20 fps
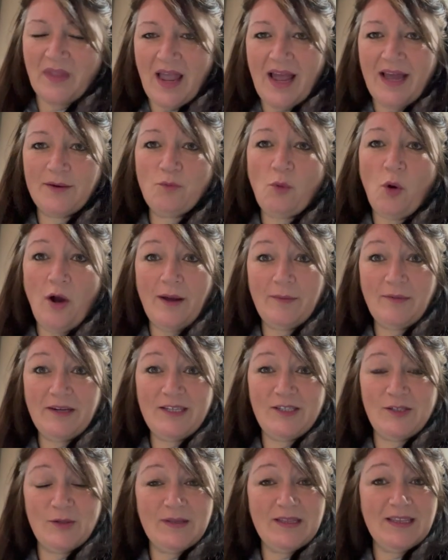and what I'm going to
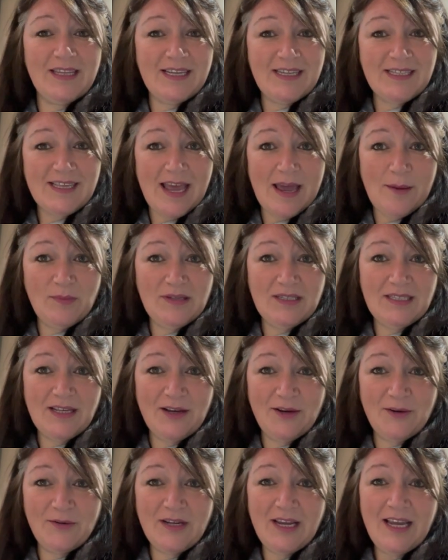do in this
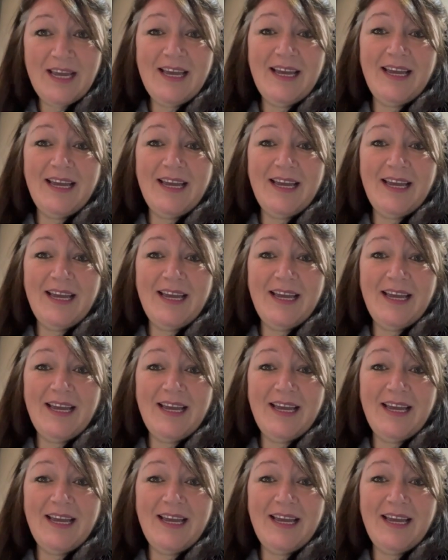episode